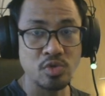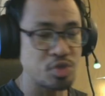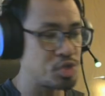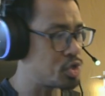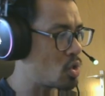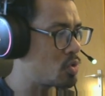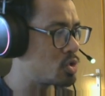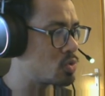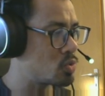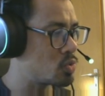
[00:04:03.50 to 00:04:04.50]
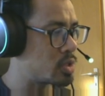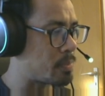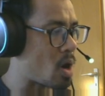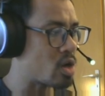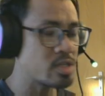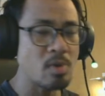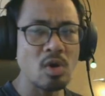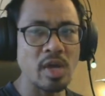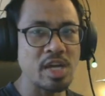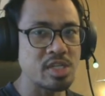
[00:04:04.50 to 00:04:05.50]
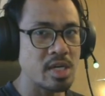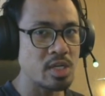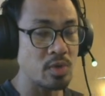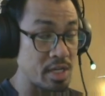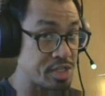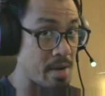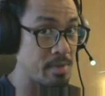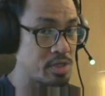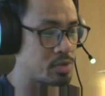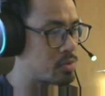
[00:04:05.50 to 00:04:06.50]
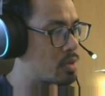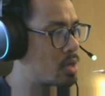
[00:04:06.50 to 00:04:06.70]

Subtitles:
to show you the possible location that you can jump into.